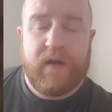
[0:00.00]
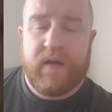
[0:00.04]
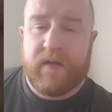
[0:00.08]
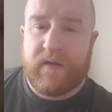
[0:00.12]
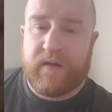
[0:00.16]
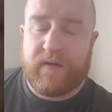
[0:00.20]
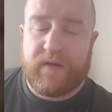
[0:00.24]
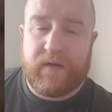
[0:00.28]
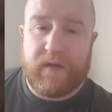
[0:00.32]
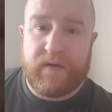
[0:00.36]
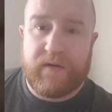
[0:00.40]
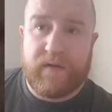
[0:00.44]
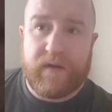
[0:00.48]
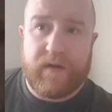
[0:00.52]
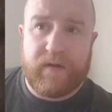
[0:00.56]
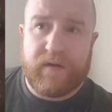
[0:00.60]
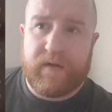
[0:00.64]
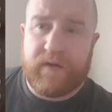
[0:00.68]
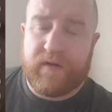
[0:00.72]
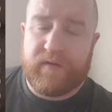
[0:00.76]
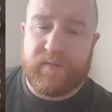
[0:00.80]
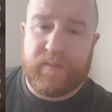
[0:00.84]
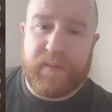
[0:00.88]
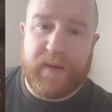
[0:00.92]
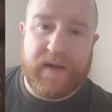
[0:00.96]

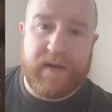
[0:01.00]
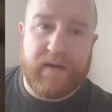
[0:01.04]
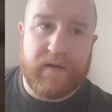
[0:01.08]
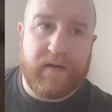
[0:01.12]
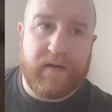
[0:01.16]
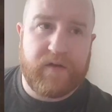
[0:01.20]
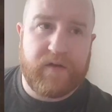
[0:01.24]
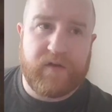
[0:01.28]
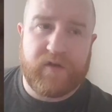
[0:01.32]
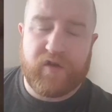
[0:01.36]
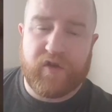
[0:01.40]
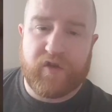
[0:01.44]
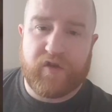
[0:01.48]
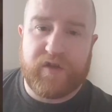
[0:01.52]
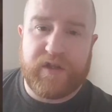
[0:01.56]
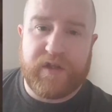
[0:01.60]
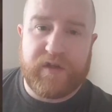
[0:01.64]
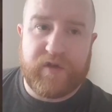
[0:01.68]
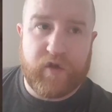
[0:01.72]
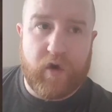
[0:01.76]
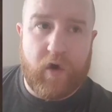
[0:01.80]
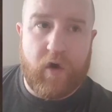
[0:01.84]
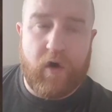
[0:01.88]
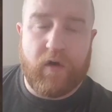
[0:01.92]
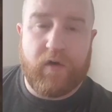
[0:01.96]
There's just
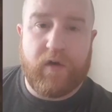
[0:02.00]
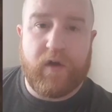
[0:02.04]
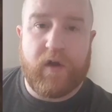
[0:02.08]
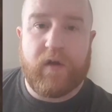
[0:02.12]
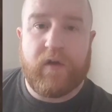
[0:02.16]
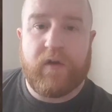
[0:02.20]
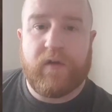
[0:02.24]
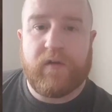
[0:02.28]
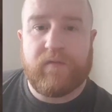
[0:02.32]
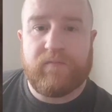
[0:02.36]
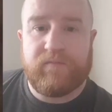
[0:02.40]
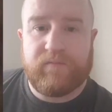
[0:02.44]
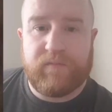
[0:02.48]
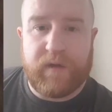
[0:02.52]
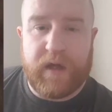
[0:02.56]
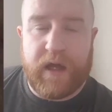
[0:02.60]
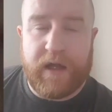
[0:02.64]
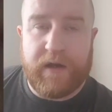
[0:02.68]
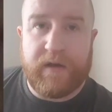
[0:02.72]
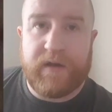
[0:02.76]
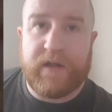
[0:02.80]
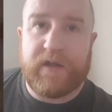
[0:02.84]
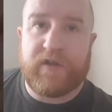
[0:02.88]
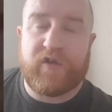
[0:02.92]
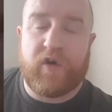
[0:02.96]
disorder
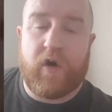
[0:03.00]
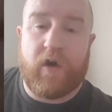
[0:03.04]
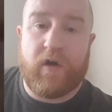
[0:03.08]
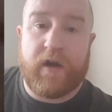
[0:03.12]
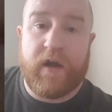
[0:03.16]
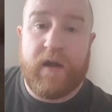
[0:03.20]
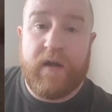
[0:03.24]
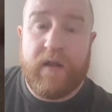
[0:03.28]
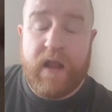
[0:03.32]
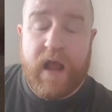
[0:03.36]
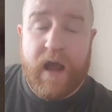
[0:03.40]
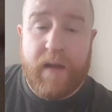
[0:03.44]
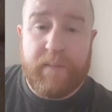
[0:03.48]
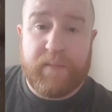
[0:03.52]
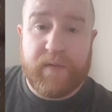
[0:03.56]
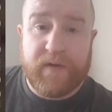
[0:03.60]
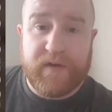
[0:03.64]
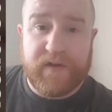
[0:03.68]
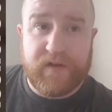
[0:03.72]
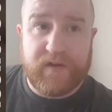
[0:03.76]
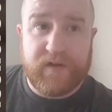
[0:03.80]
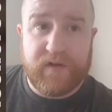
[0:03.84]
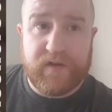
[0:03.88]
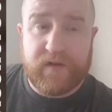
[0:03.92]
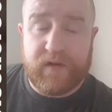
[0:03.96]
and disorder. And
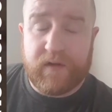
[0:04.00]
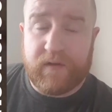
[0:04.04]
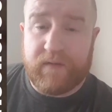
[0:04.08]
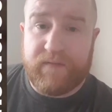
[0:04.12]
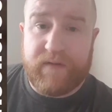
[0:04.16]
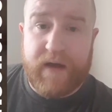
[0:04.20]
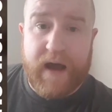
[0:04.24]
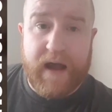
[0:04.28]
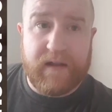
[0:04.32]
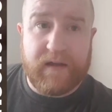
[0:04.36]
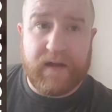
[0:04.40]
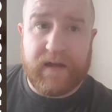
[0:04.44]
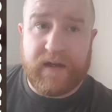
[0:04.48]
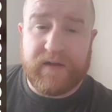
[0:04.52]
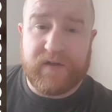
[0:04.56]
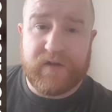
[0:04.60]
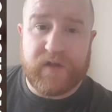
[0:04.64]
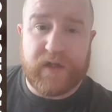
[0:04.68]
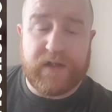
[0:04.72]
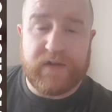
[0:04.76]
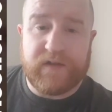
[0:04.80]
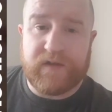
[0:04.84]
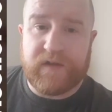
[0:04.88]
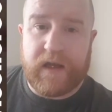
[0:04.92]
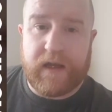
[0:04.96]
prisons, violent
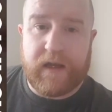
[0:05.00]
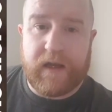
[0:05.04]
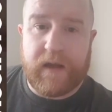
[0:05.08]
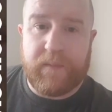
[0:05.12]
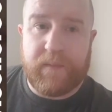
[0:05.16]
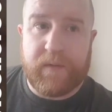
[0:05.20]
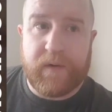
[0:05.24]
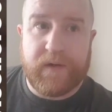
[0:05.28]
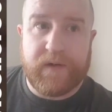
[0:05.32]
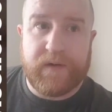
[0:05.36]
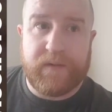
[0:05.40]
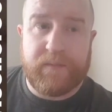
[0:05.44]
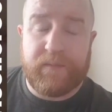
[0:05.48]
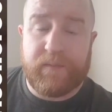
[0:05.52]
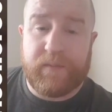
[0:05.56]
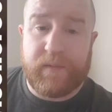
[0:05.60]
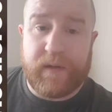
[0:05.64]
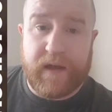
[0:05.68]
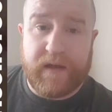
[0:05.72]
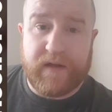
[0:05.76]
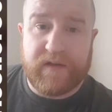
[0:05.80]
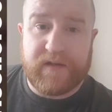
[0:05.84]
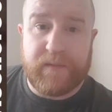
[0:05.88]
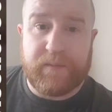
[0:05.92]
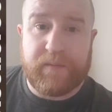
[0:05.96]
incidents taking
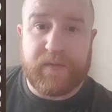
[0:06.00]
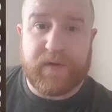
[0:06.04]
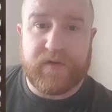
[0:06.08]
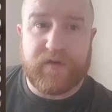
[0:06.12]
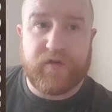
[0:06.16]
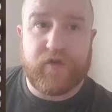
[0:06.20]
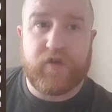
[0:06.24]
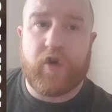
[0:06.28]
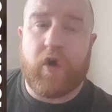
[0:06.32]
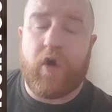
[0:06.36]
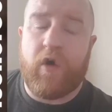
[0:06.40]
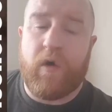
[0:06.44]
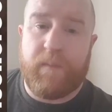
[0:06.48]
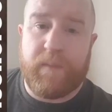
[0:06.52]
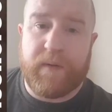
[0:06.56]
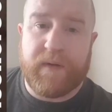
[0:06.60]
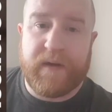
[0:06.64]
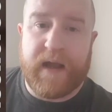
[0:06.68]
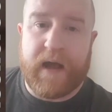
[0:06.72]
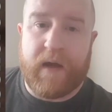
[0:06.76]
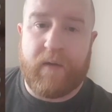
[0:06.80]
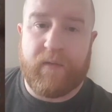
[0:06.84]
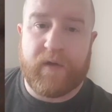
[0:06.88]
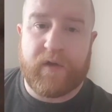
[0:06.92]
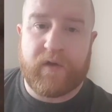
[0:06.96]
place in prisons up and
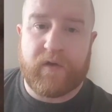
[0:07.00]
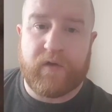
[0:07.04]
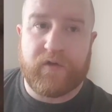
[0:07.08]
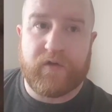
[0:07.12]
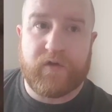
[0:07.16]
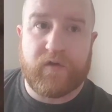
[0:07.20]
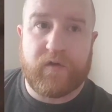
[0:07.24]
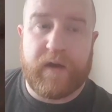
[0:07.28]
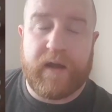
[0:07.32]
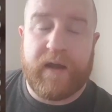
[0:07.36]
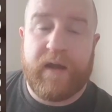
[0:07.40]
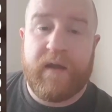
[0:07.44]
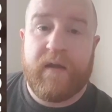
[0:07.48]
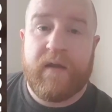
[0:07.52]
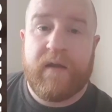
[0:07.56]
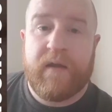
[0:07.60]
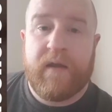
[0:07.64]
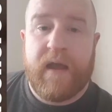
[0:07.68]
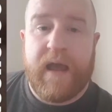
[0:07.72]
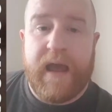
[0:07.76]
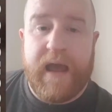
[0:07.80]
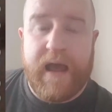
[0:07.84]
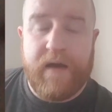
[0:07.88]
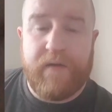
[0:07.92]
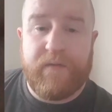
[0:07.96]
down the country
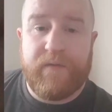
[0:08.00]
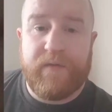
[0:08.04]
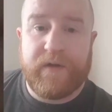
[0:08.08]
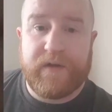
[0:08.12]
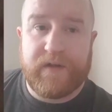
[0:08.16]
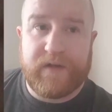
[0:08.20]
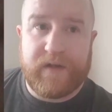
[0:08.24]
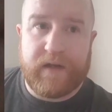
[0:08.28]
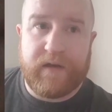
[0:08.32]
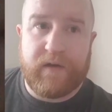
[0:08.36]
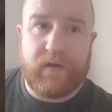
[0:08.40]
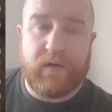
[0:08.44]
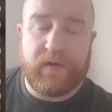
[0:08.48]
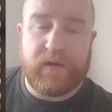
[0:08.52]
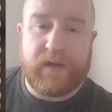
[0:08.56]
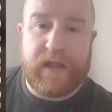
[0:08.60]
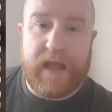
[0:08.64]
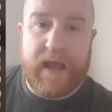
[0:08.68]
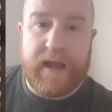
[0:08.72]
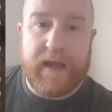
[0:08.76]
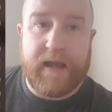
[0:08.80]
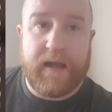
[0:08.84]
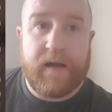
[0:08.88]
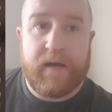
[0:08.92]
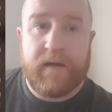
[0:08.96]
every single
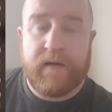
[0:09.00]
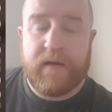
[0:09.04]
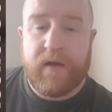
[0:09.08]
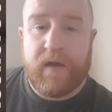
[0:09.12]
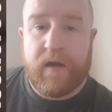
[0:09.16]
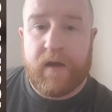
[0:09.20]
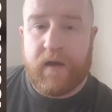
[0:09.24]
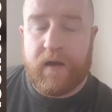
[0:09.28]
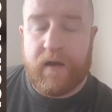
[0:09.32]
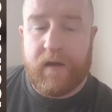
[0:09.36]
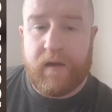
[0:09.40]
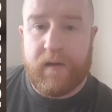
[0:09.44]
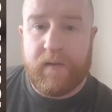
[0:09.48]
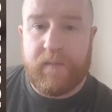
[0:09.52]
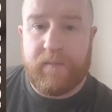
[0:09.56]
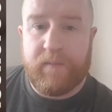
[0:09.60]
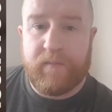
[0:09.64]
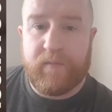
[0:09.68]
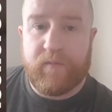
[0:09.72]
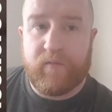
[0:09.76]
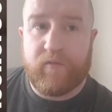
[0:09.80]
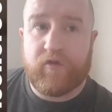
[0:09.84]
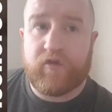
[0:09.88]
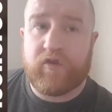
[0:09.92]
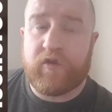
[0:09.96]
day.
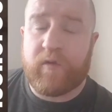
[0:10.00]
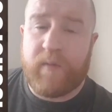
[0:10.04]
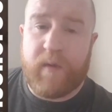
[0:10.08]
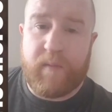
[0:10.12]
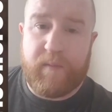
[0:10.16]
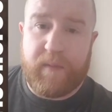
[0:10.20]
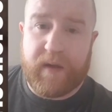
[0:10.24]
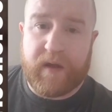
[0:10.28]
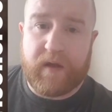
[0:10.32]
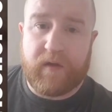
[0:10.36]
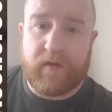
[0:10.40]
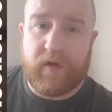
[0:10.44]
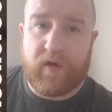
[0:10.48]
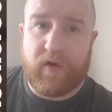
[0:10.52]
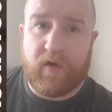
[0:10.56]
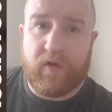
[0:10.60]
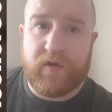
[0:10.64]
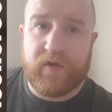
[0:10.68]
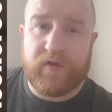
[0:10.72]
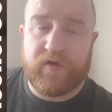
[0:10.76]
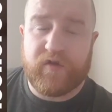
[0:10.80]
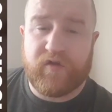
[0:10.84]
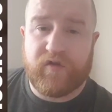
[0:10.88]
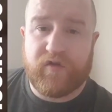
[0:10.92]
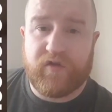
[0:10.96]
Some are bigger than
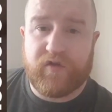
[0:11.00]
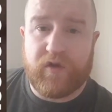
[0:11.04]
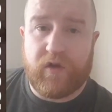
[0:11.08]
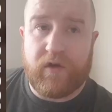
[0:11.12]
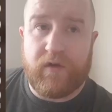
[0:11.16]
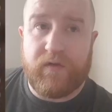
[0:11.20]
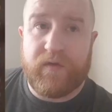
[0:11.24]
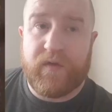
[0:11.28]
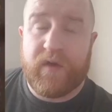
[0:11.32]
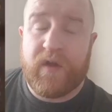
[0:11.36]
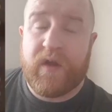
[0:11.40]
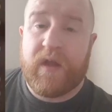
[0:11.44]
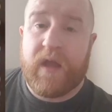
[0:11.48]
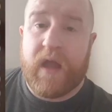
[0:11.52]
others and stuff.